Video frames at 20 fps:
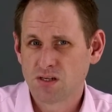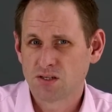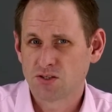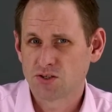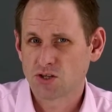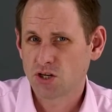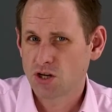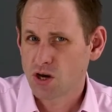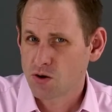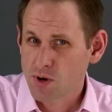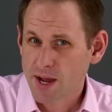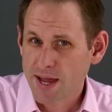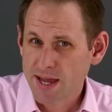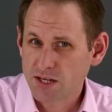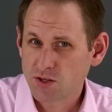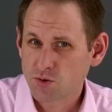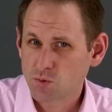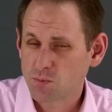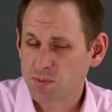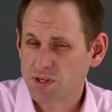The lower
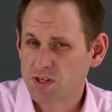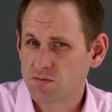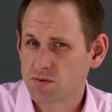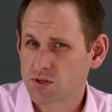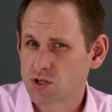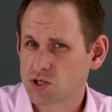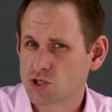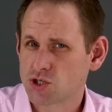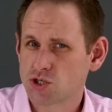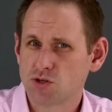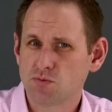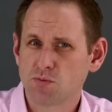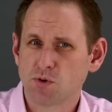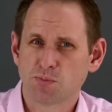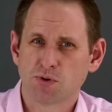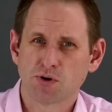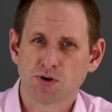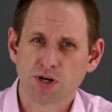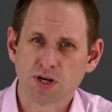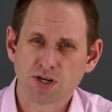end will be for consumer
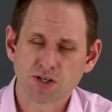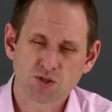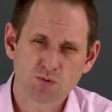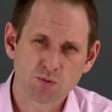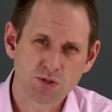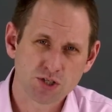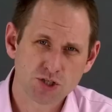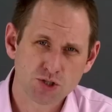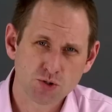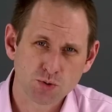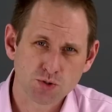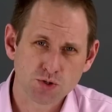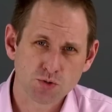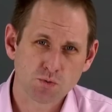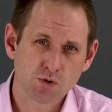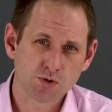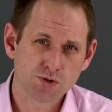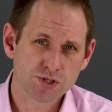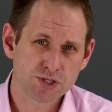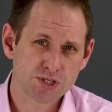products with shorter
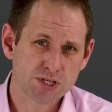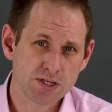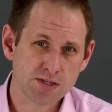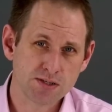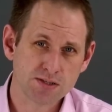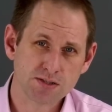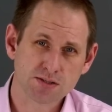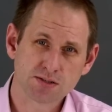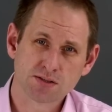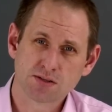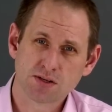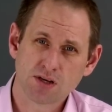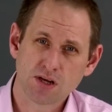warranties,